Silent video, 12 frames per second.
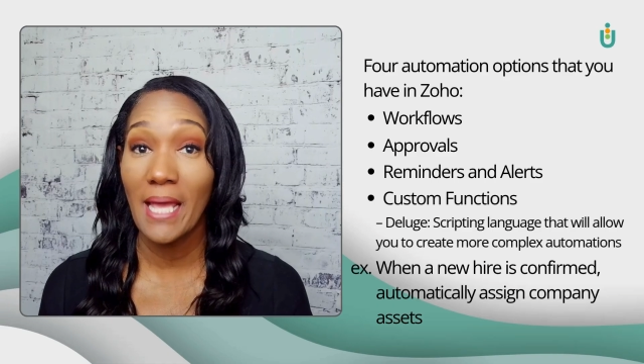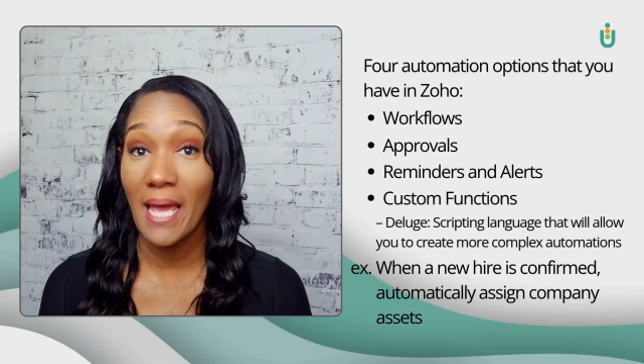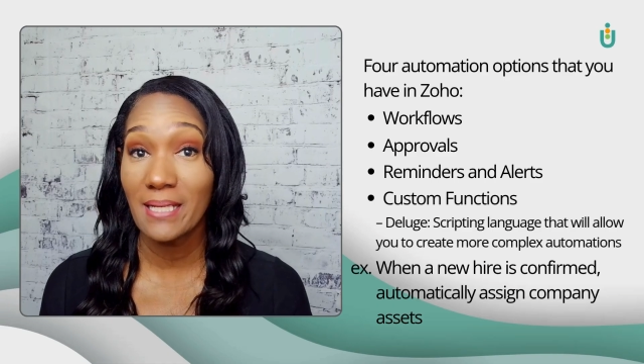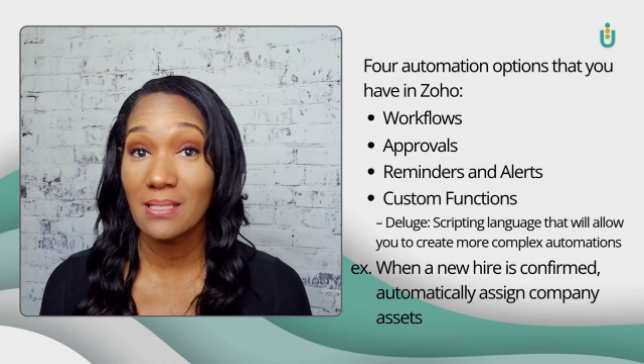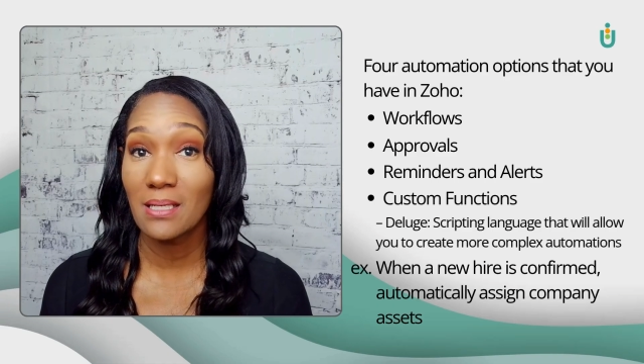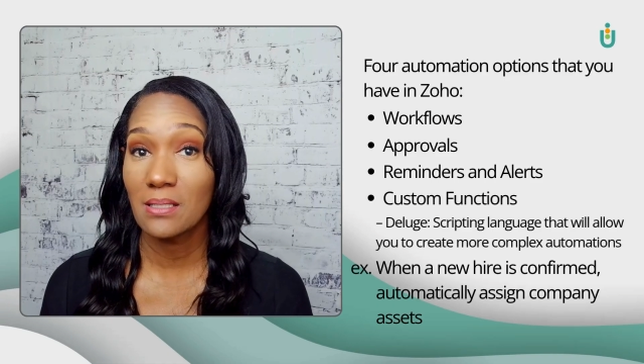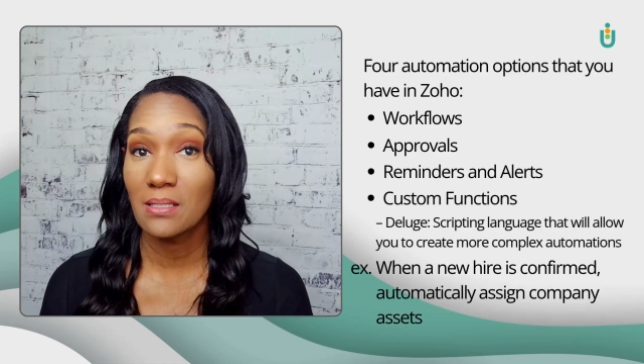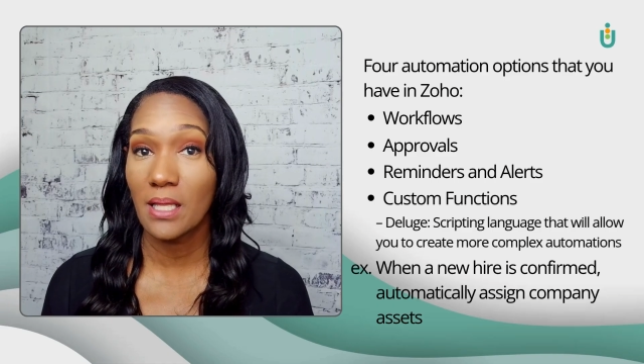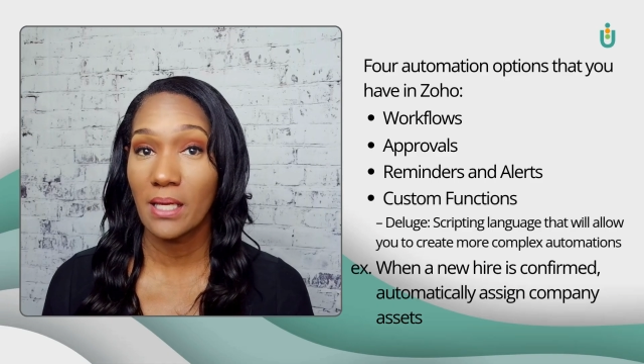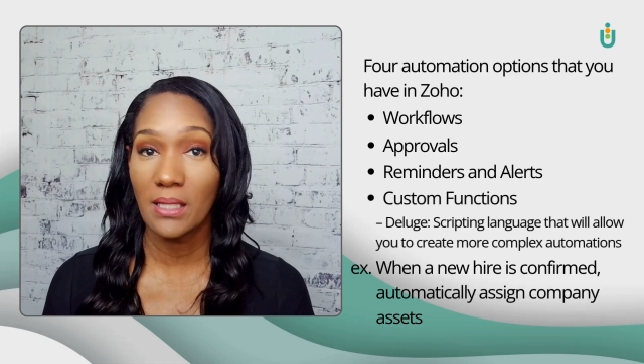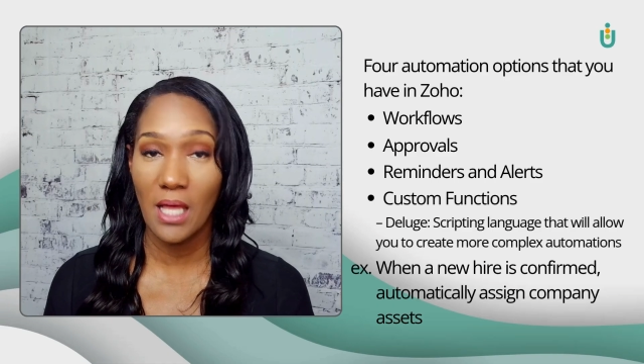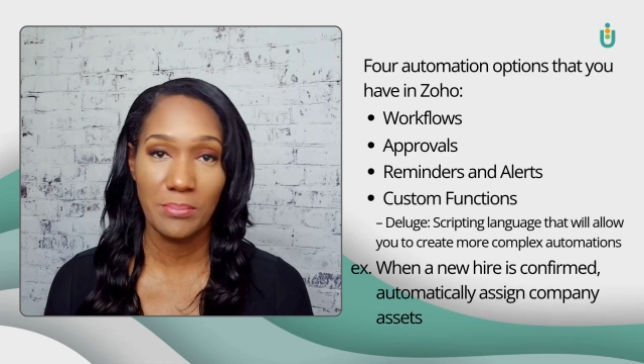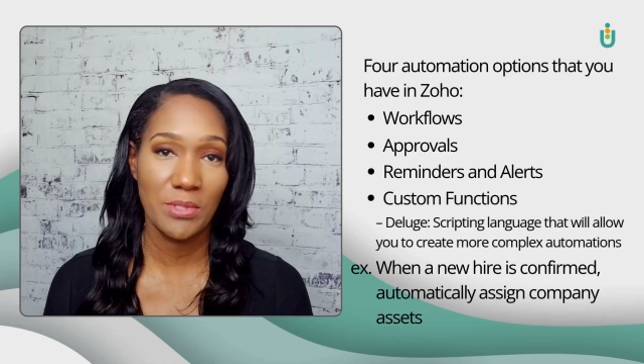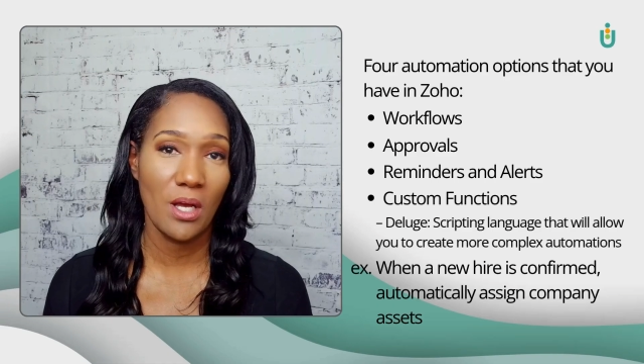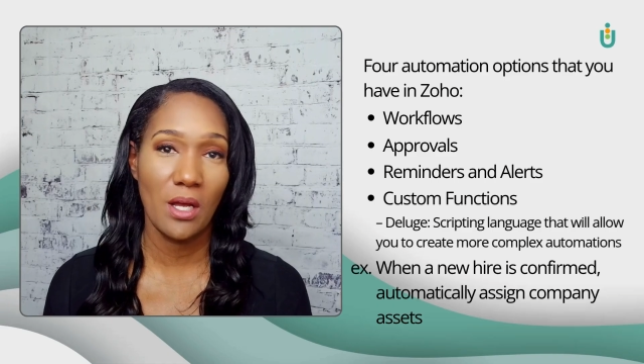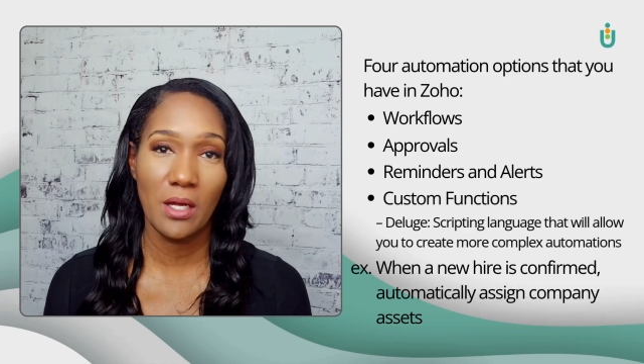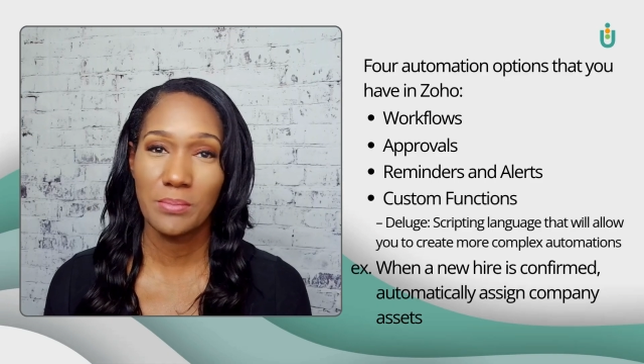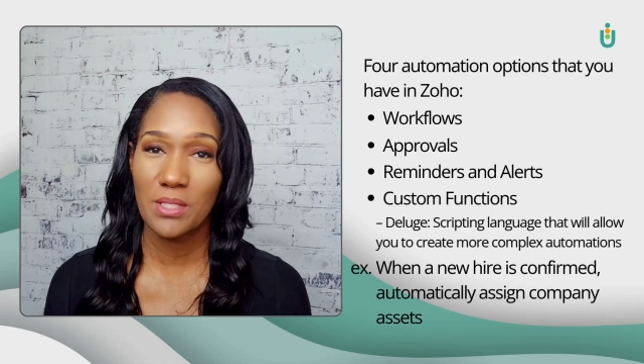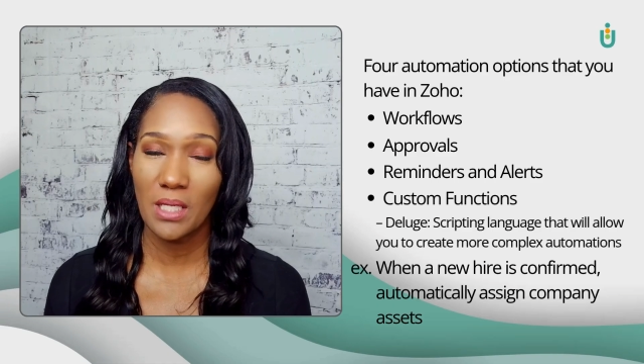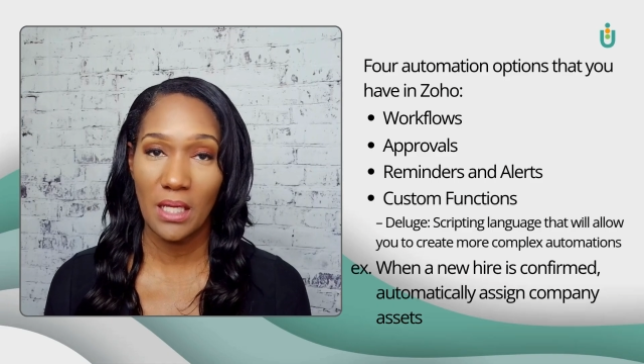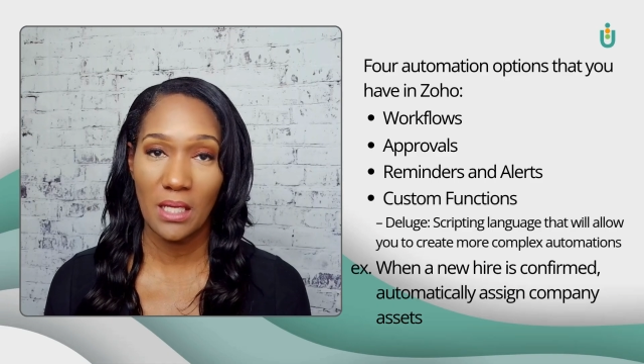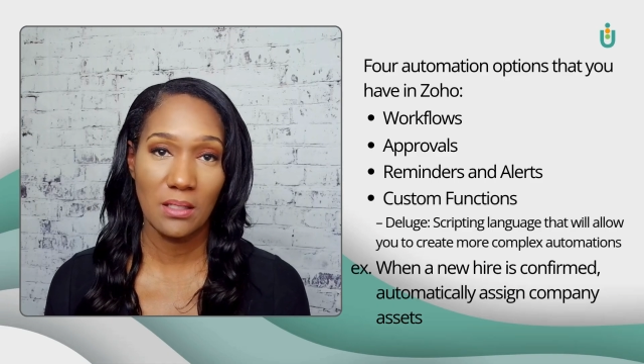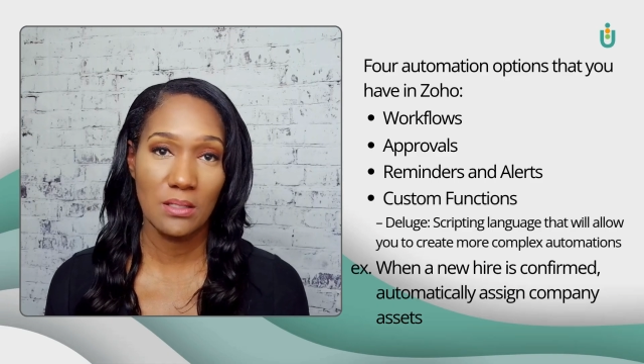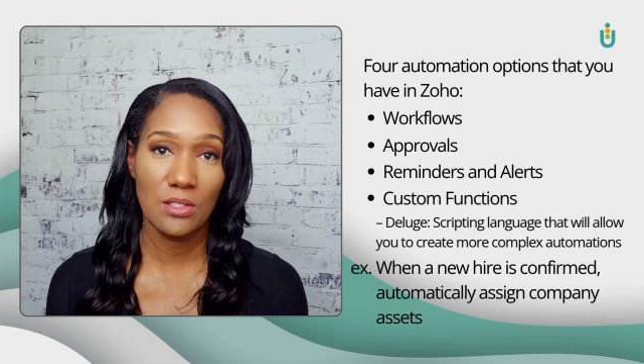assets like laptops
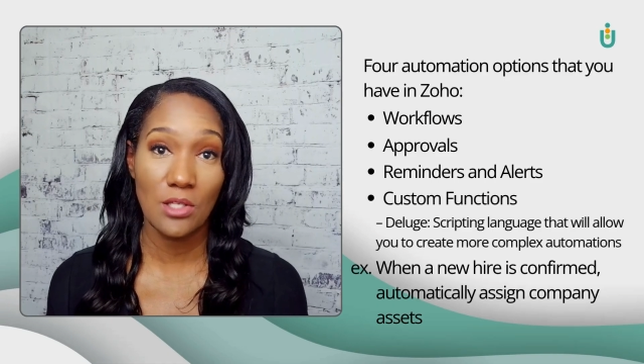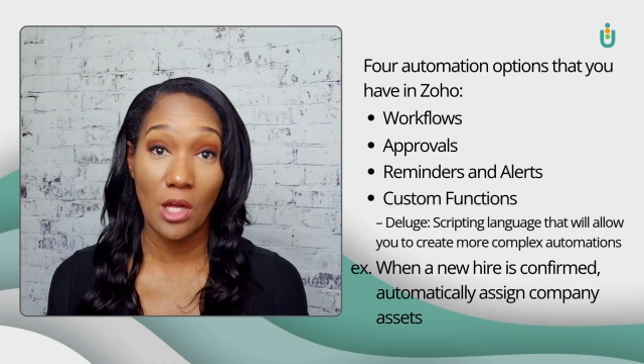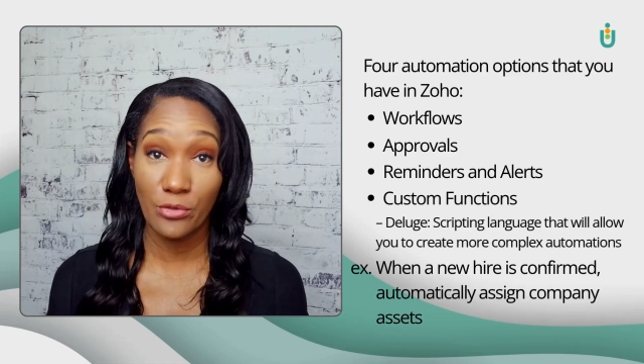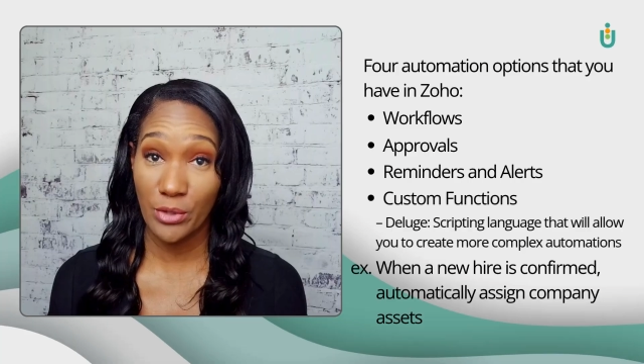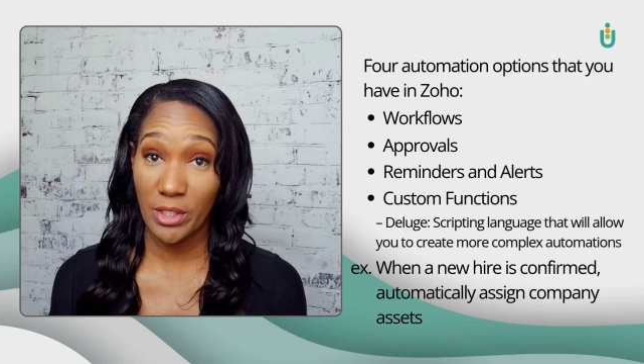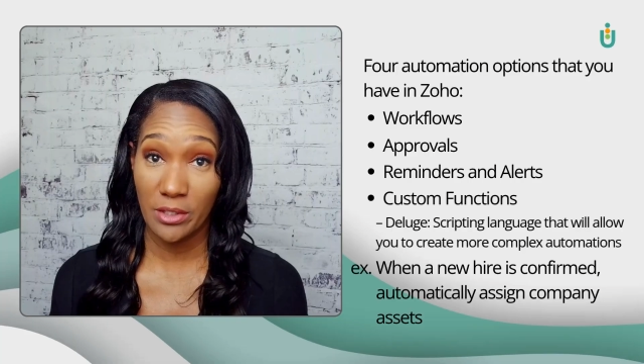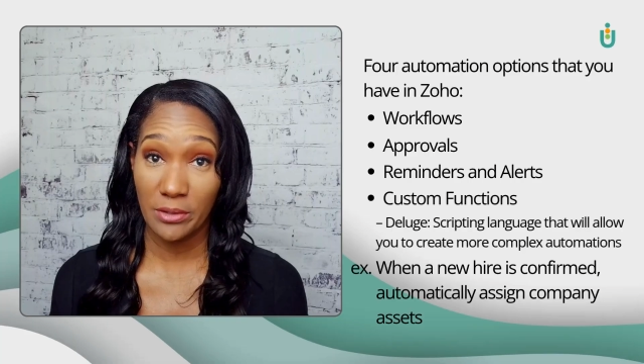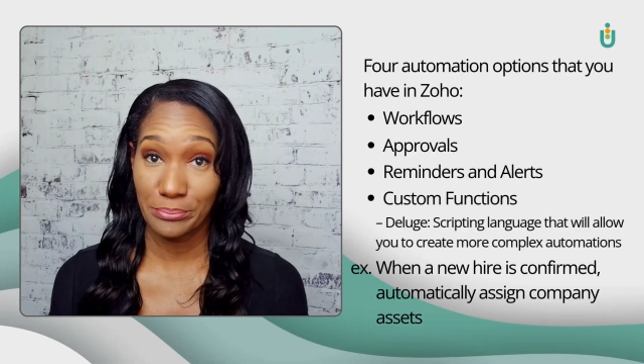and software.